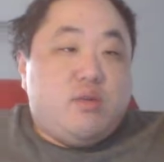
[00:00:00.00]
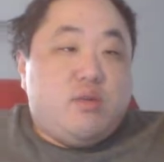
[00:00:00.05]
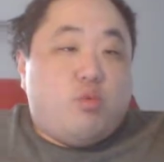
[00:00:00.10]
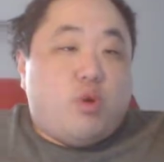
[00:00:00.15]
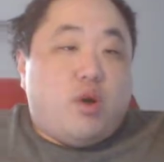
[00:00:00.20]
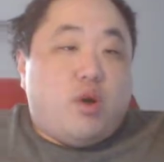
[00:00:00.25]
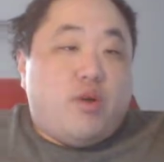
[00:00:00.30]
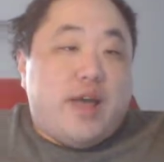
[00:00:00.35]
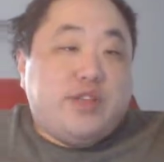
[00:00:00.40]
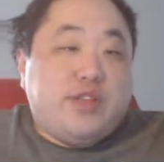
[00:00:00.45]

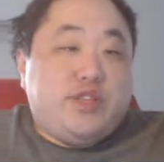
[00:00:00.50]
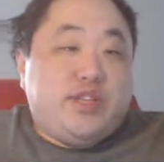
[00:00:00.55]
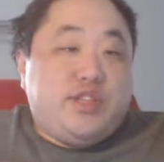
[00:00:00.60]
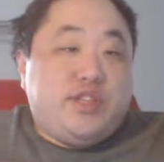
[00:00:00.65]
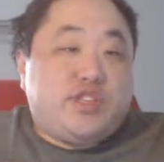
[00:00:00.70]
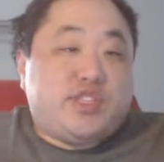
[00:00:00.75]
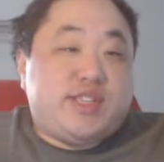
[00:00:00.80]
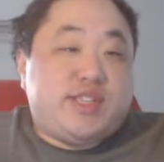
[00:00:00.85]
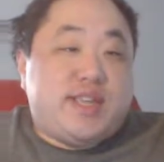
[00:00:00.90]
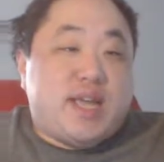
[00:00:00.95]
Well, as you can
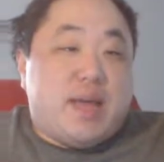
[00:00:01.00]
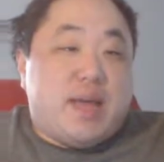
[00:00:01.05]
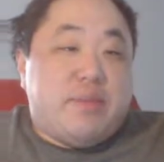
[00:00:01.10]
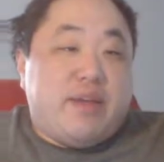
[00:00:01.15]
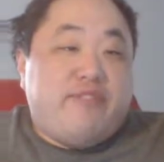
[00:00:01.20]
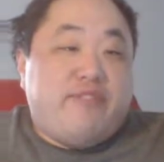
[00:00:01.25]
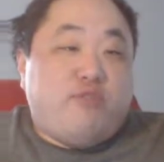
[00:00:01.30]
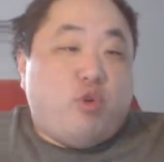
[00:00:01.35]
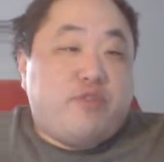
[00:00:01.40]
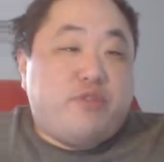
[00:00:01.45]
see, I'm
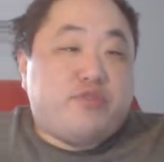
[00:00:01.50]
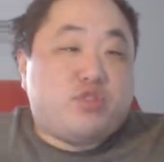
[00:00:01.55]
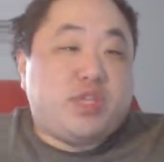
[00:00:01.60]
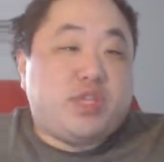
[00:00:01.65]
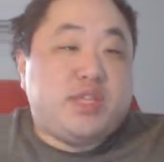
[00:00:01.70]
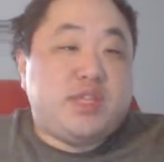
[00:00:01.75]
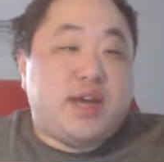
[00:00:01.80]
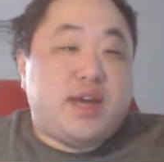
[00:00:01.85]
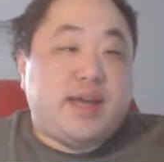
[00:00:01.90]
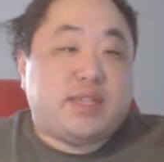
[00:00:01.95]
at
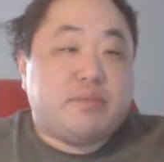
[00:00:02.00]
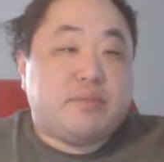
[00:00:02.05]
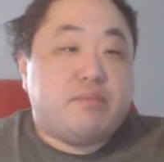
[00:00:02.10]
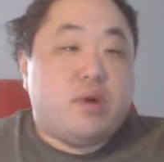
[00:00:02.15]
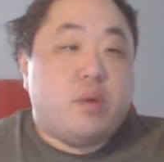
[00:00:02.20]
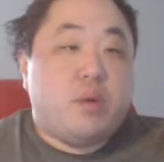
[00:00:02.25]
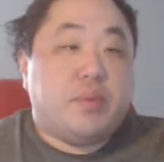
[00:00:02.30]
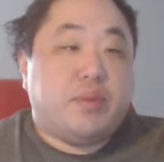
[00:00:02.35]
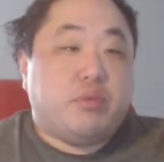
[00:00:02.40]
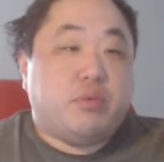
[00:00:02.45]
439 at the
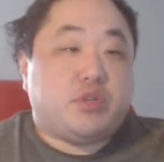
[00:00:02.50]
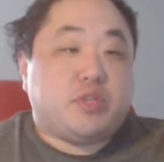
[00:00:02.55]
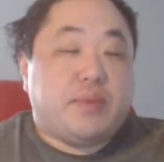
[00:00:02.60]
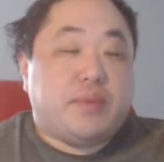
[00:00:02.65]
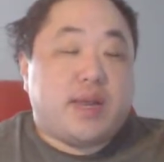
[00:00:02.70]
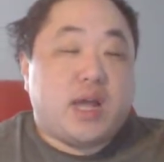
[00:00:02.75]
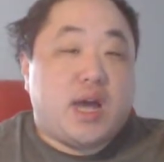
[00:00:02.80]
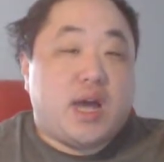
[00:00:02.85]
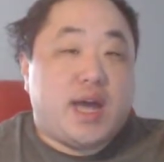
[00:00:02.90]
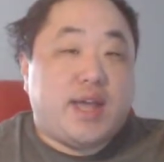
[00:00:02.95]
moment, which is
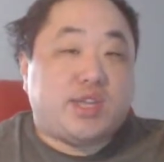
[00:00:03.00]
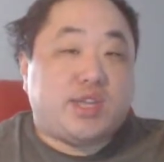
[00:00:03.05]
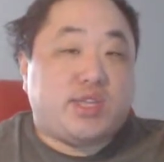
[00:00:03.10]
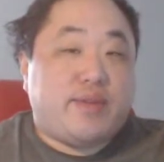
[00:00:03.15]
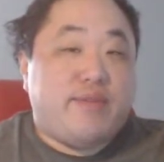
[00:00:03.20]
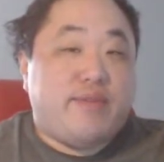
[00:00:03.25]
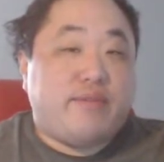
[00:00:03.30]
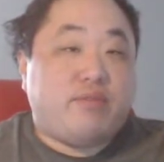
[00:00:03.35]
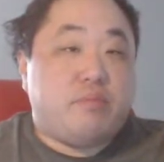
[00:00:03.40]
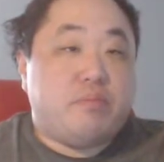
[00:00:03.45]
my highest
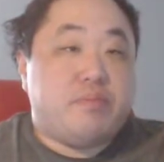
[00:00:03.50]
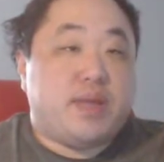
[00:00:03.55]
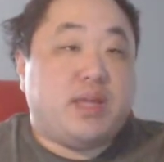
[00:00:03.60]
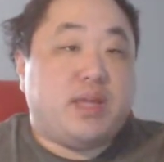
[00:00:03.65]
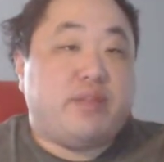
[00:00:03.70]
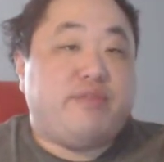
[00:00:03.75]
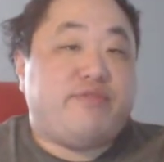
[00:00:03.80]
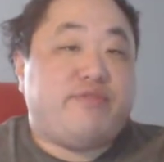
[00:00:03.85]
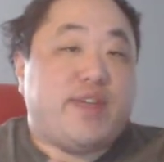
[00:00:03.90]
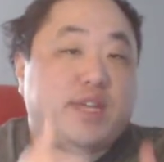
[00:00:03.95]
I've ever
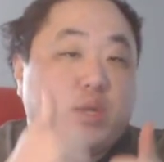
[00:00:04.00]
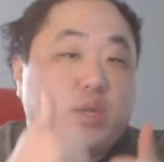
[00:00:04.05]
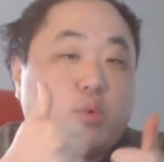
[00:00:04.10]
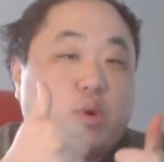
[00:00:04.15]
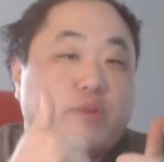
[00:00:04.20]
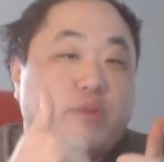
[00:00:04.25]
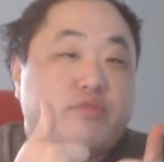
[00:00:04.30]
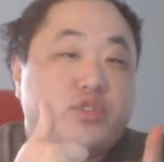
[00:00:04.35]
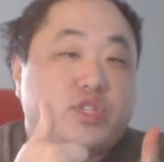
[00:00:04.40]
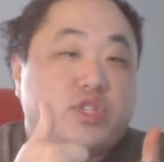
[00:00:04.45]
been. Thank you
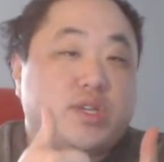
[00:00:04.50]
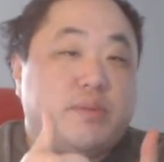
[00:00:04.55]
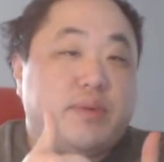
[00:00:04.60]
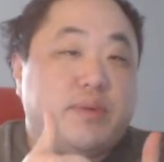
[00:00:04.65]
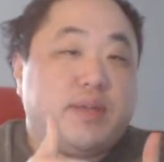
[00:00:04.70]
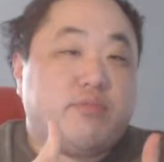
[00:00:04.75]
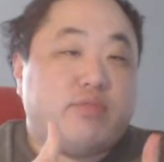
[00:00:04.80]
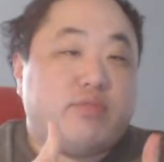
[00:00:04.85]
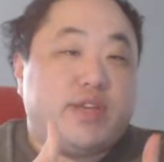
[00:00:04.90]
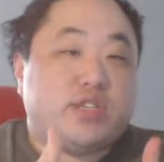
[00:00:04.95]
all for
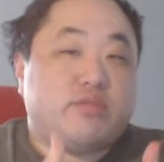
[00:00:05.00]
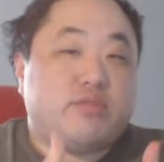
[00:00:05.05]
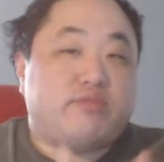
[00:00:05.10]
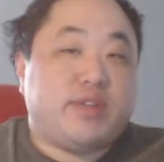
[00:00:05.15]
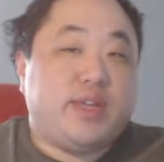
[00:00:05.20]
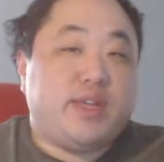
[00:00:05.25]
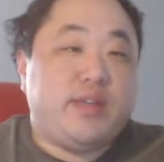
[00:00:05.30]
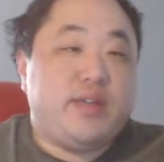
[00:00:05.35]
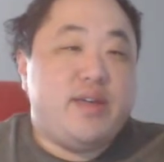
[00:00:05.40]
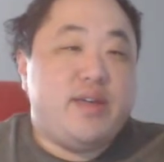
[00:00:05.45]
subbing
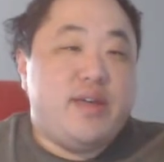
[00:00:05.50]
recently.